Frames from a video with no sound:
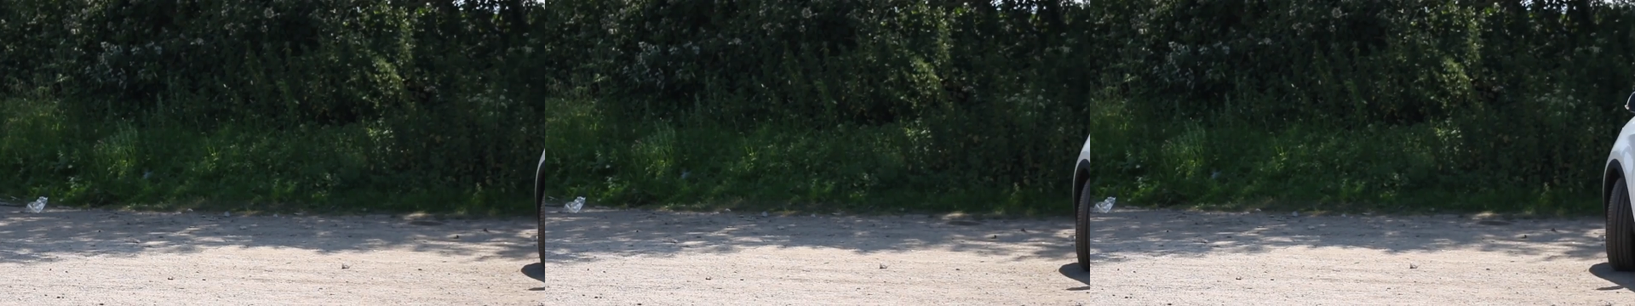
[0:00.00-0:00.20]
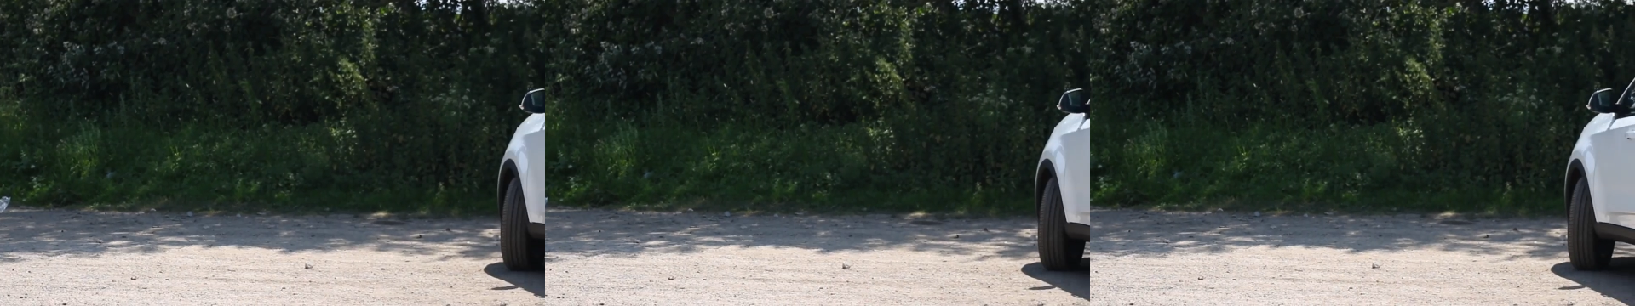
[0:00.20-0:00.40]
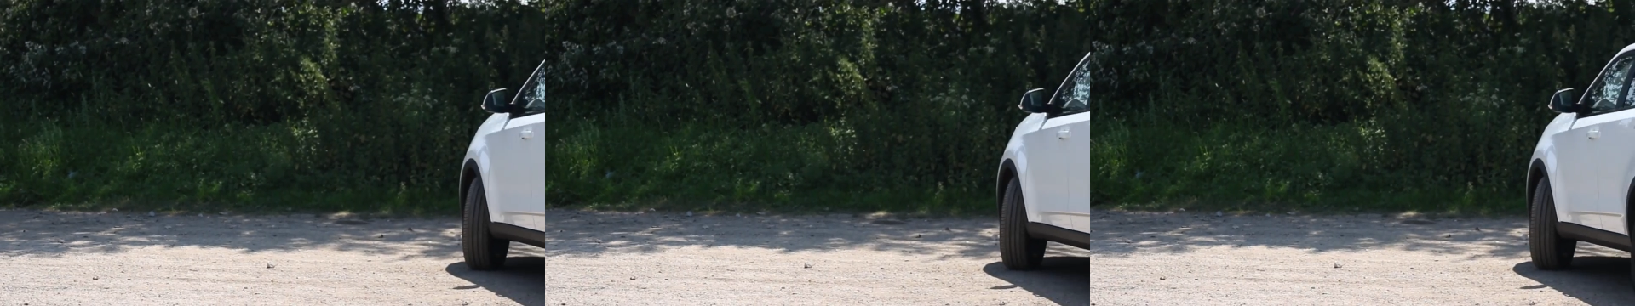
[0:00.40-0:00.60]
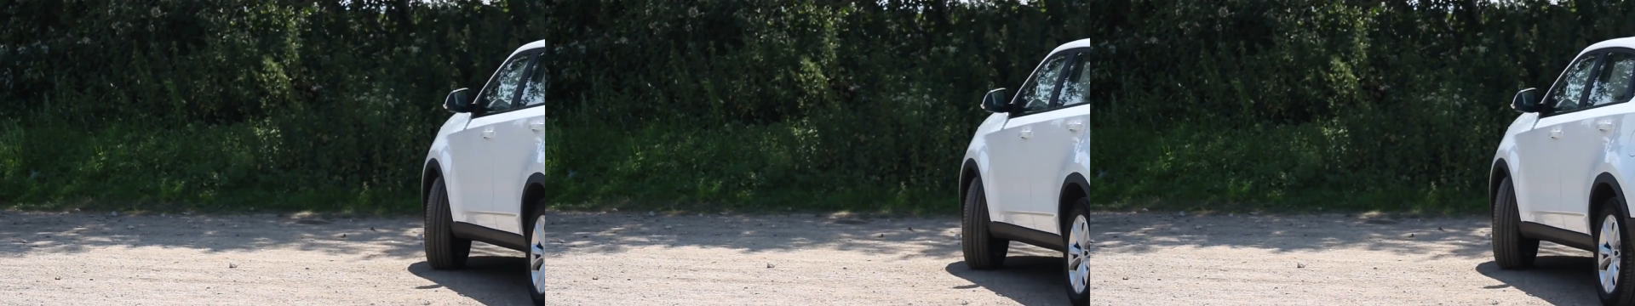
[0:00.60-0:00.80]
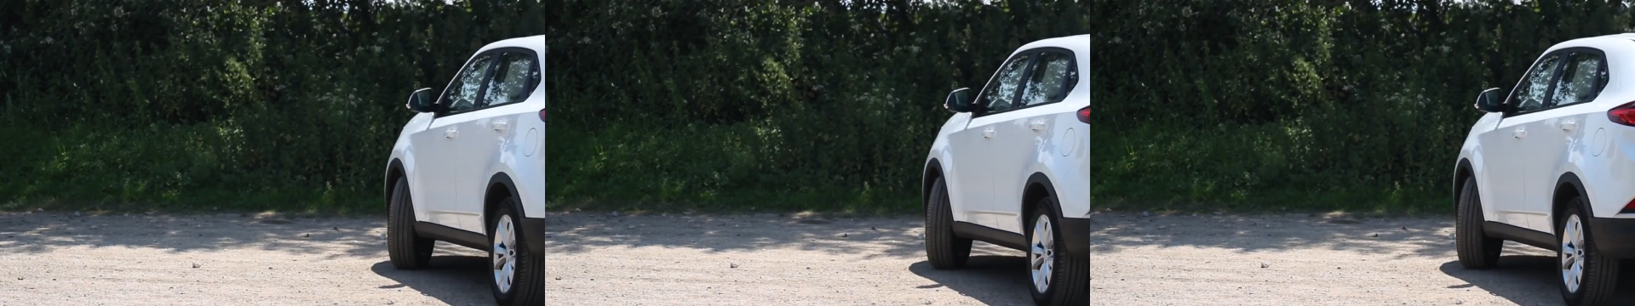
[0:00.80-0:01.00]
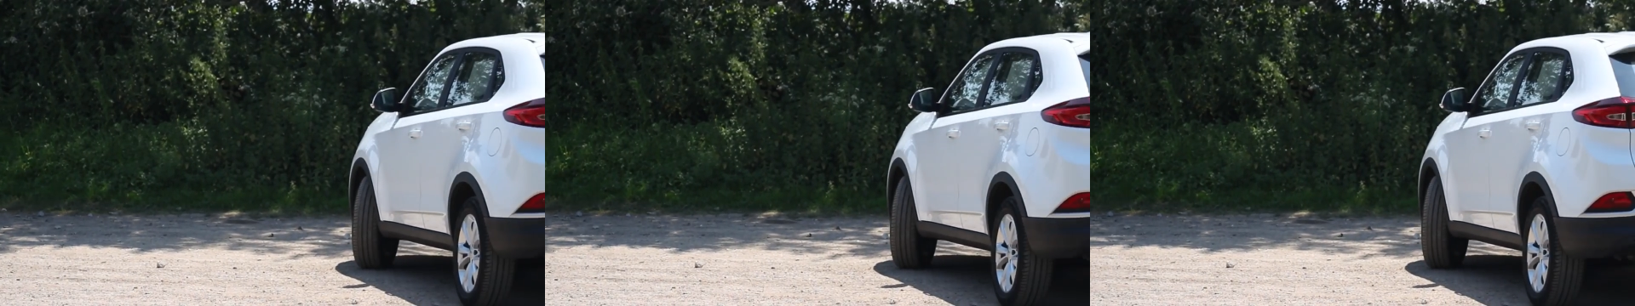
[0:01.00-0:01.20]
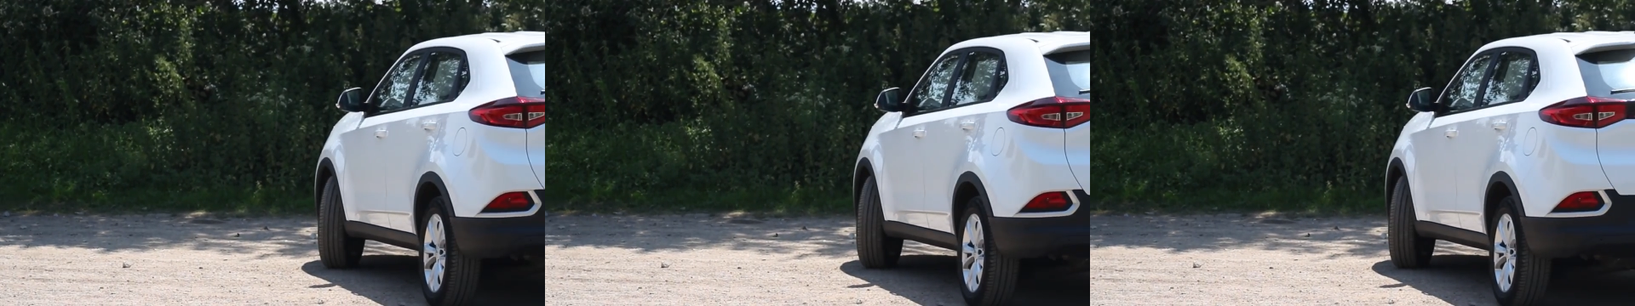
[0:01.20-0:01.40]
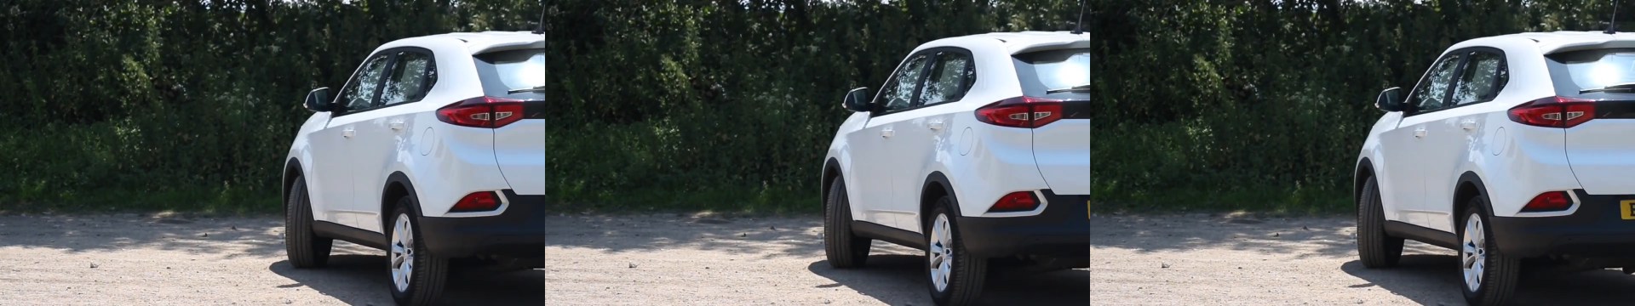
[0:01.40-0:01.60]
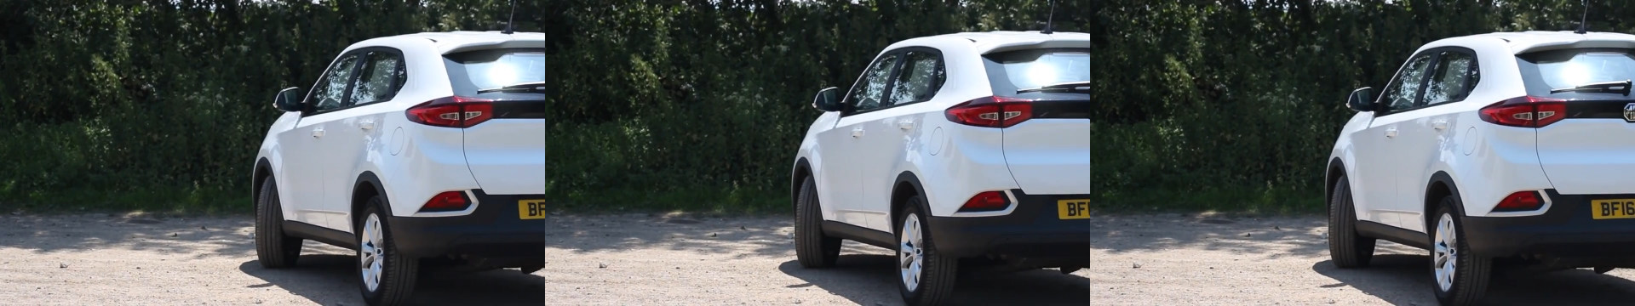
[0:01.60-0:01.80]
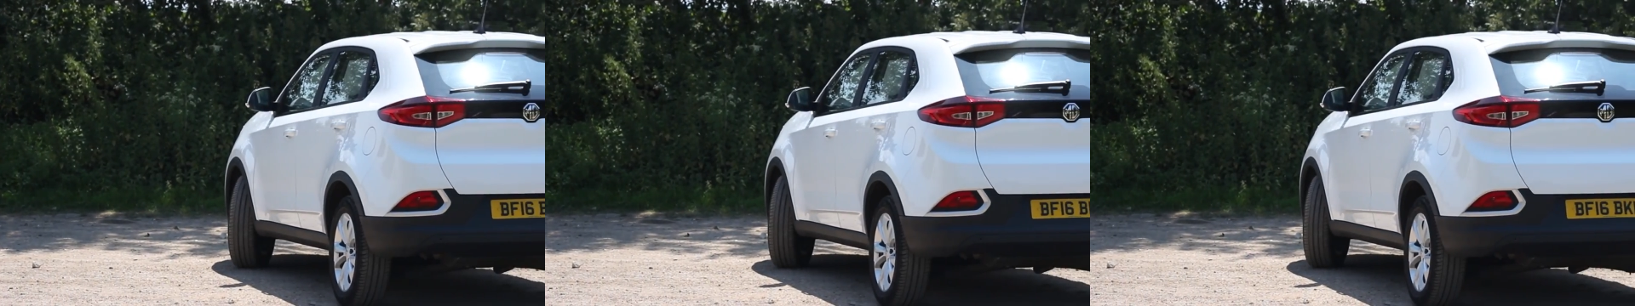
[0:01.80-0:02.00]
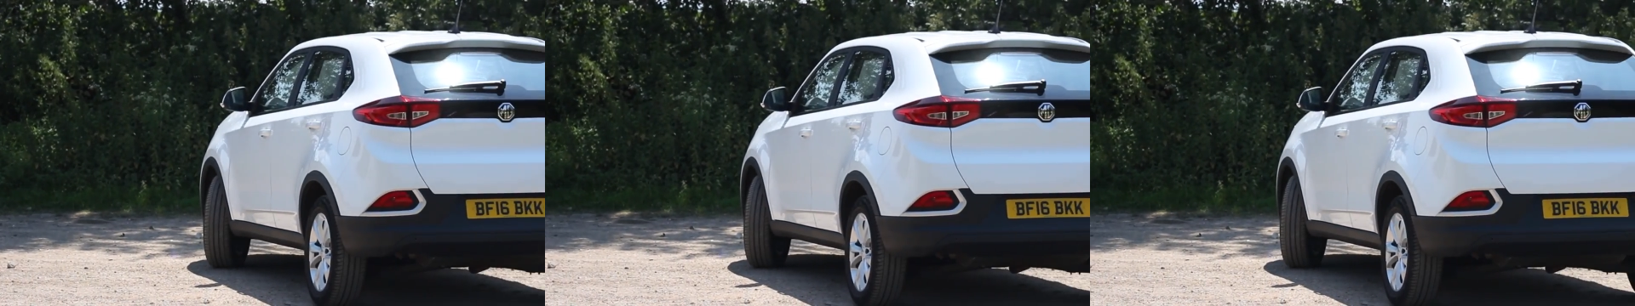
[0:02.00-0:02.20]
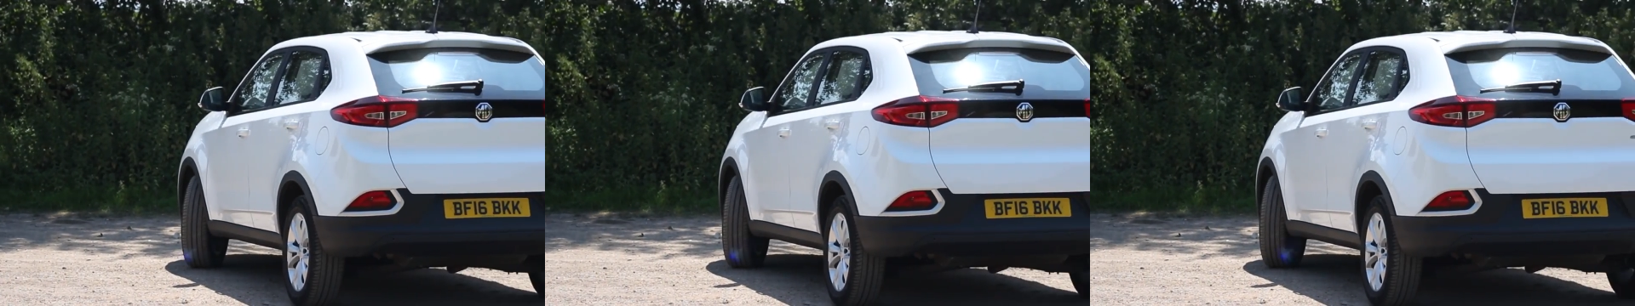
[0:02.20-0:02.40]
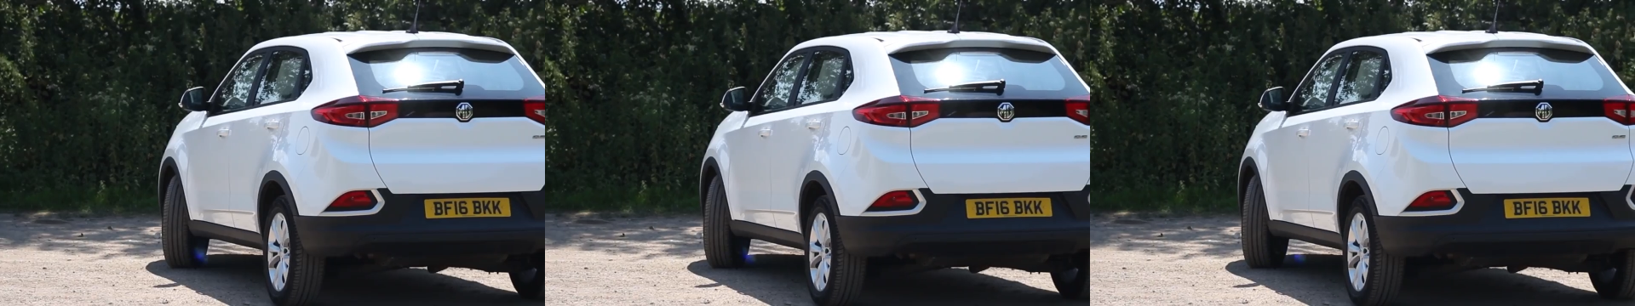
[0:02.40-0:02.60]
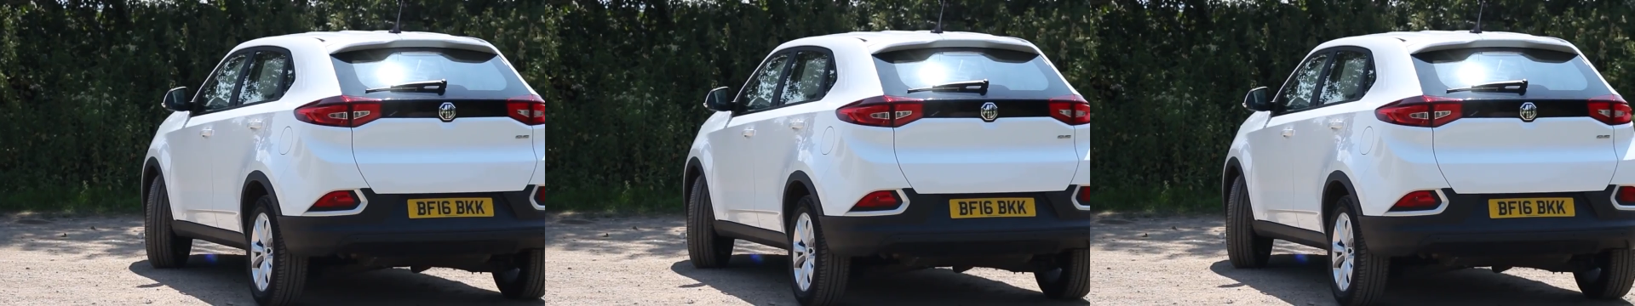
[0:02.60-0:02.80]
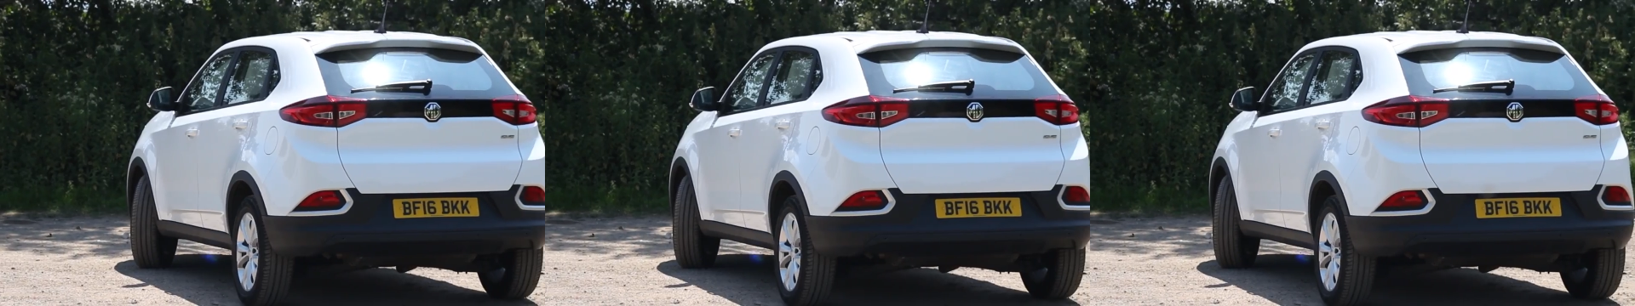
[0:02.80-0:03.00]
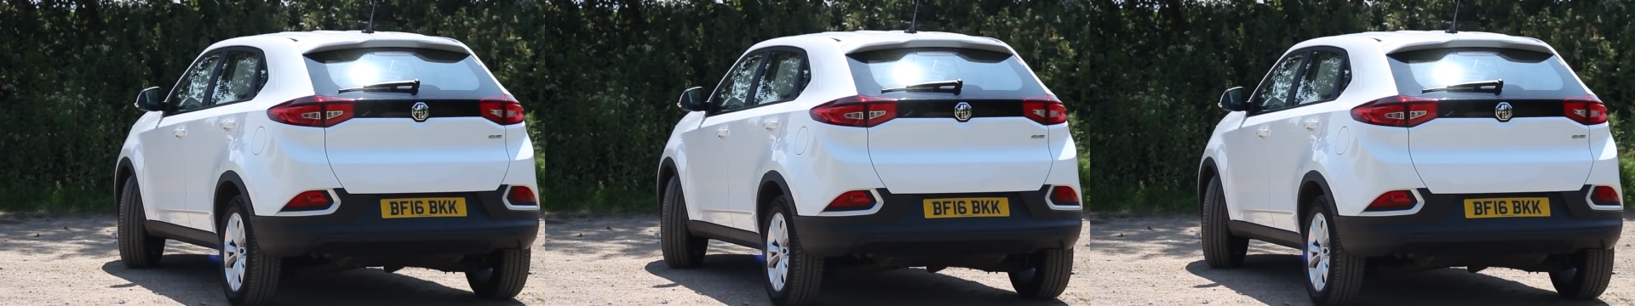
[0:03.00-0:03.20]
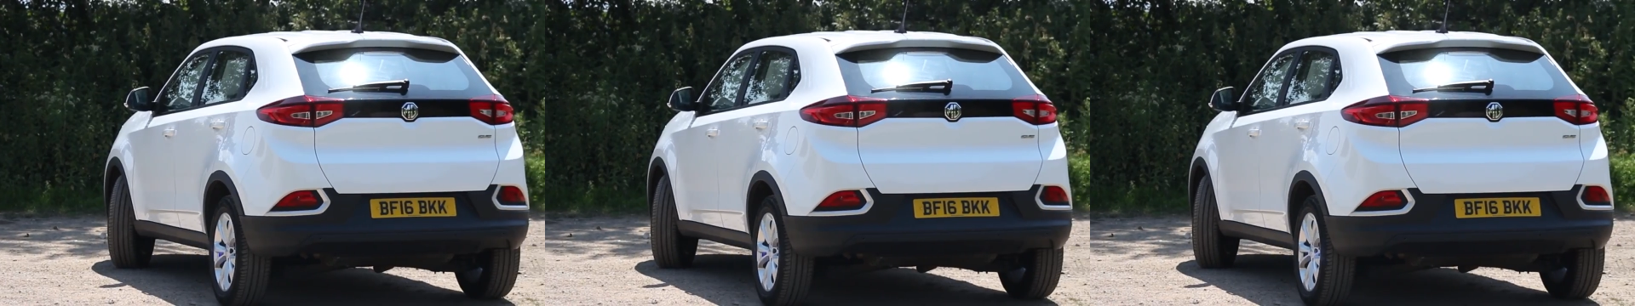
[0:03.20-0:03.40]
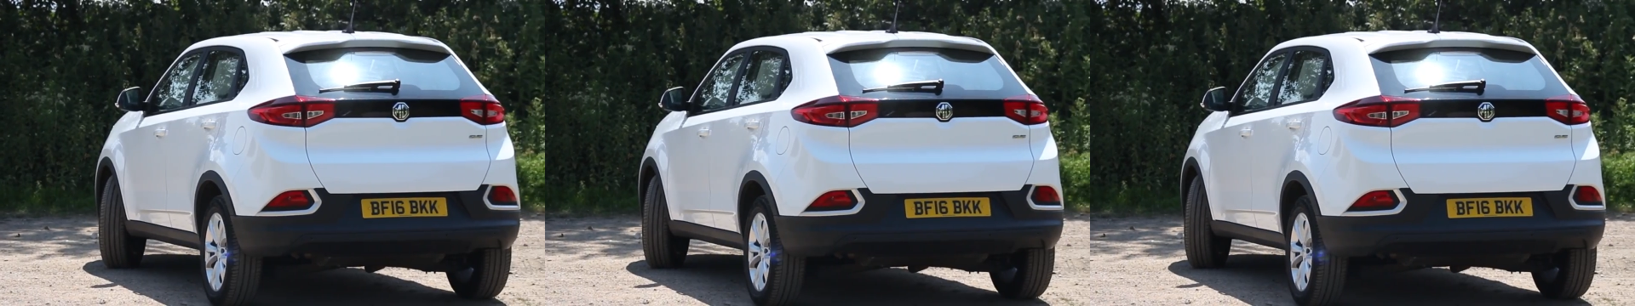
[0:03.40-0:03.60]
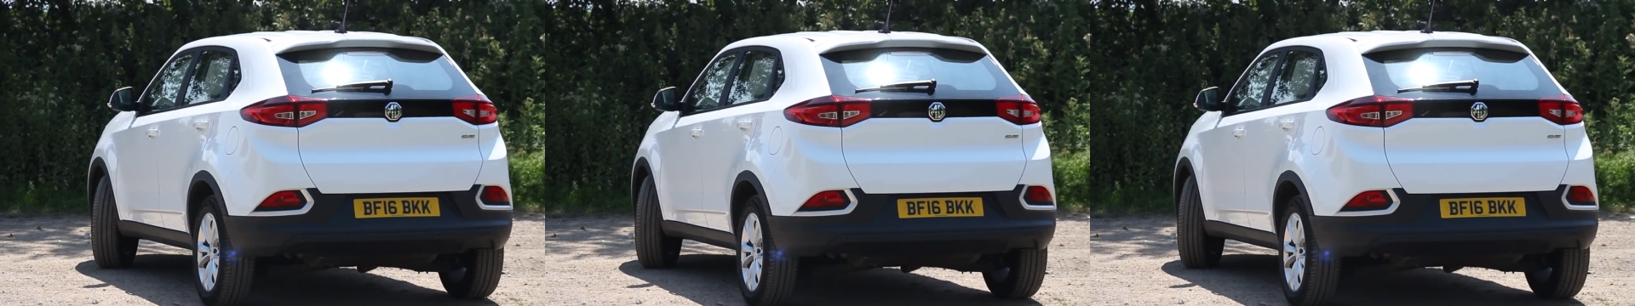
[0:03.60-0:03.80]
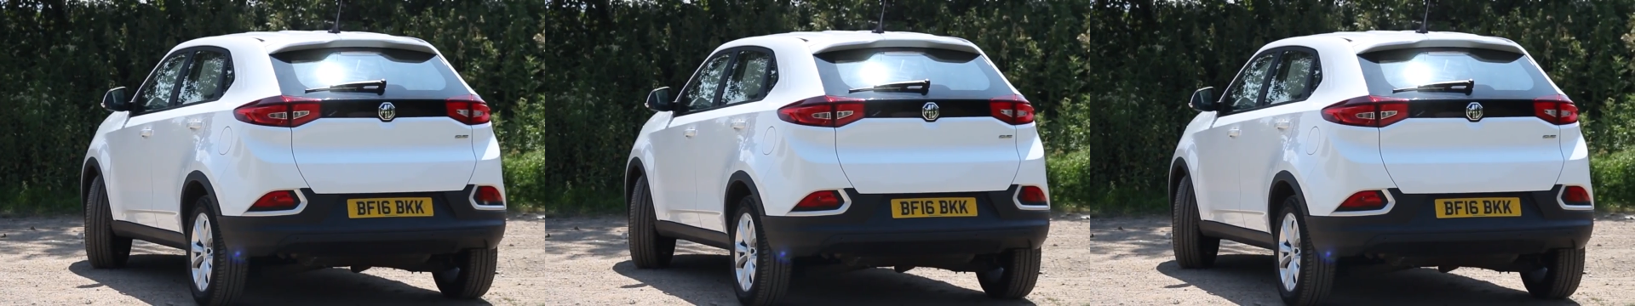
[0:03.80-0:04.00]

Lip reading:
Nobody's mouth can be seen.